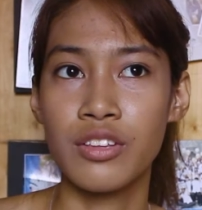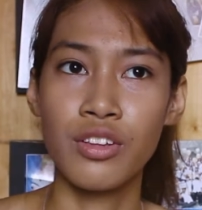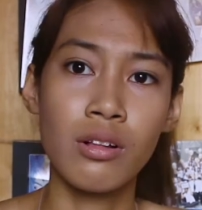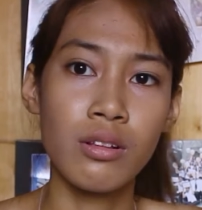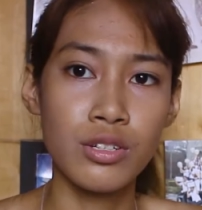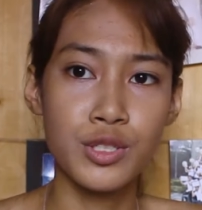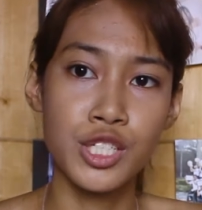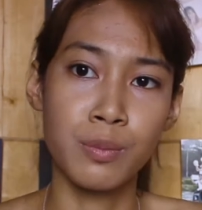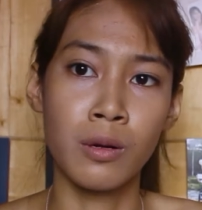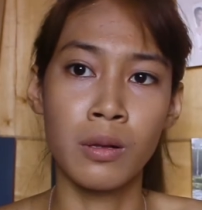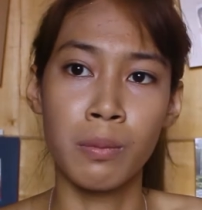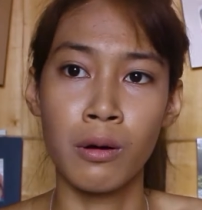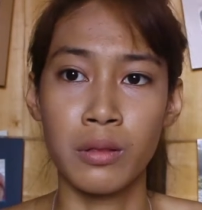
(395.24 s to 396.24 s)

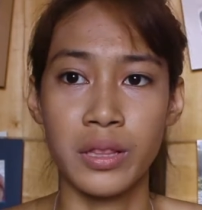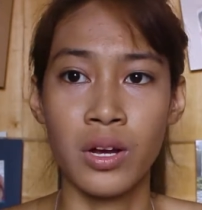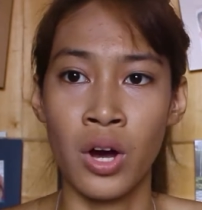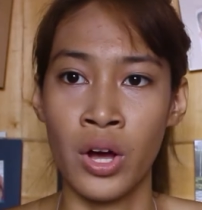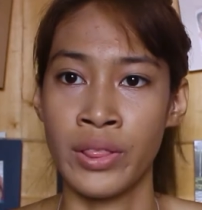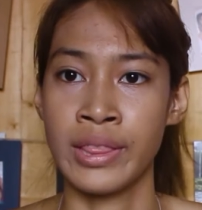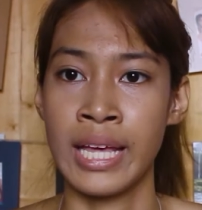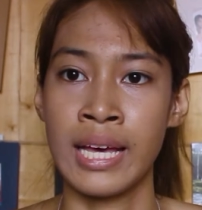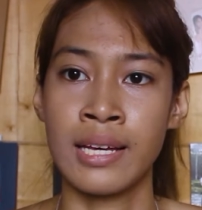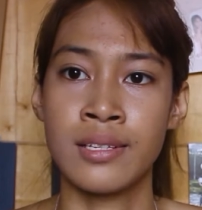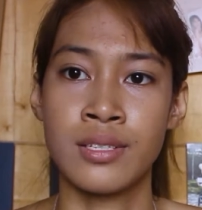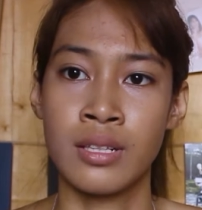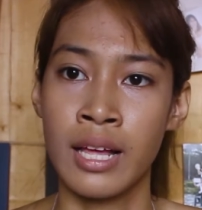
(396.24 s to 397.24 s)
knowledgeable about
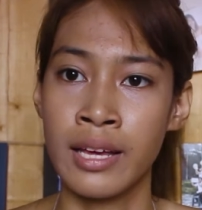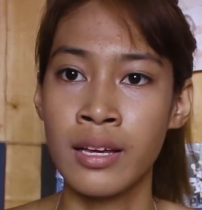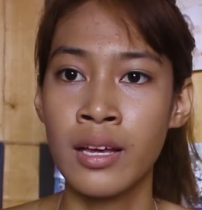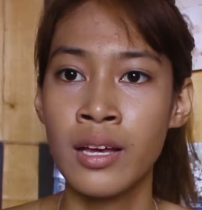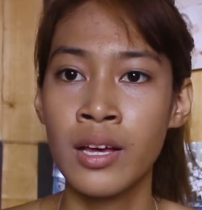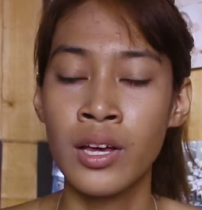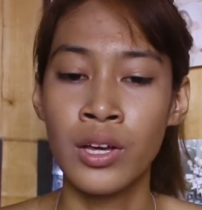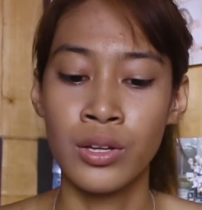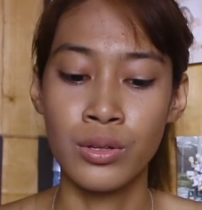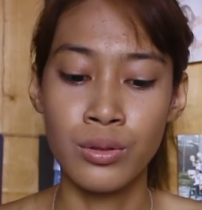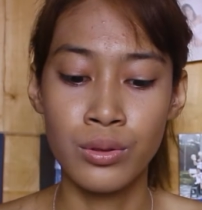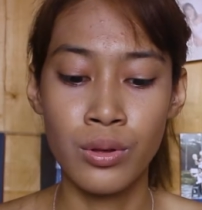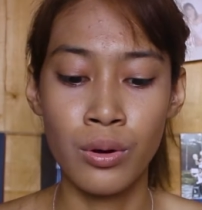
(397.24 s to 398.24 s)
context, like
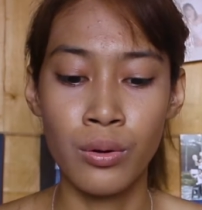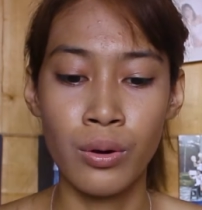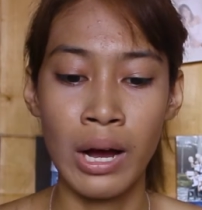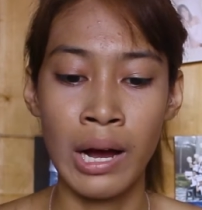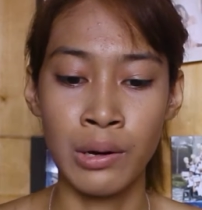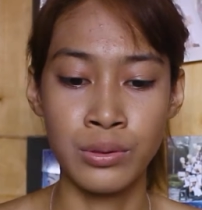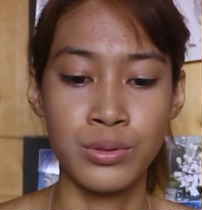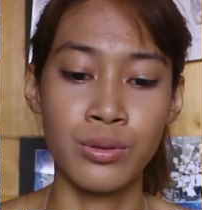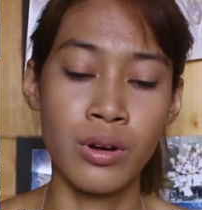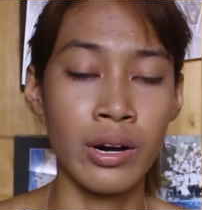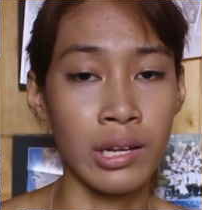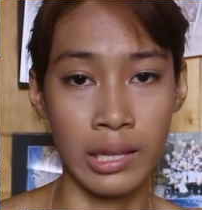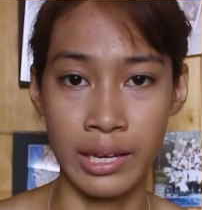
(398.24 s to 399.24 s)
you know how to
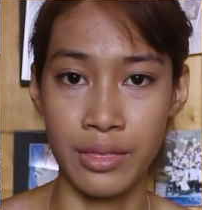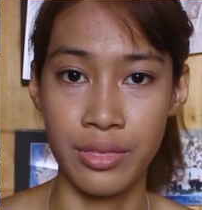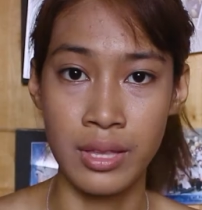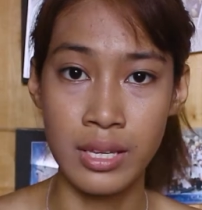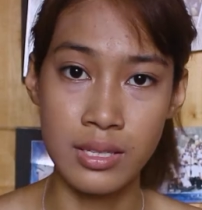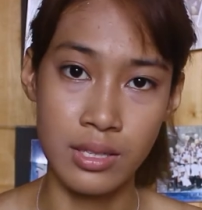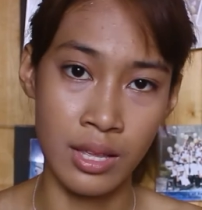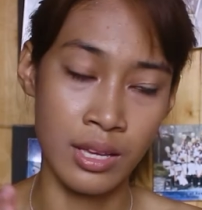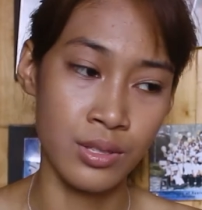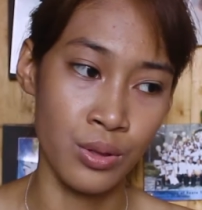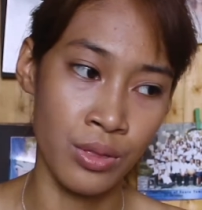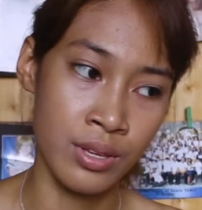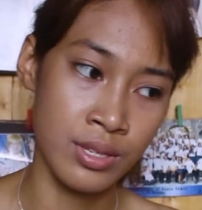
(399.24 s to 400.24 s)
correlate this
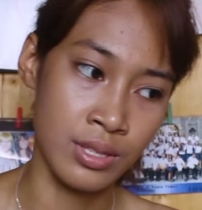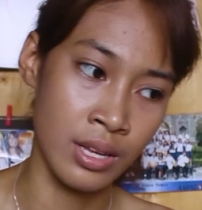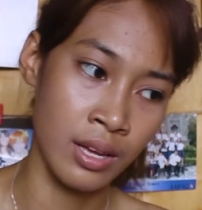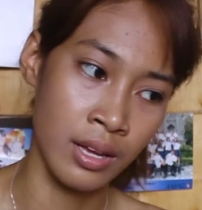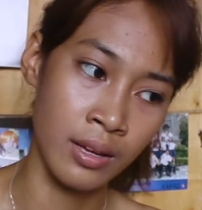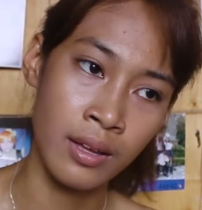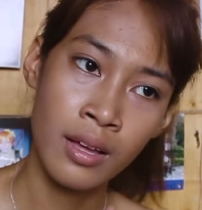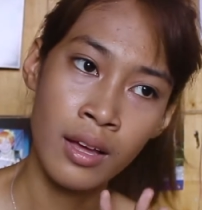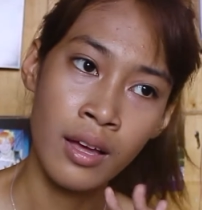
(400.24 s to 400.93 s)
thing to this thing.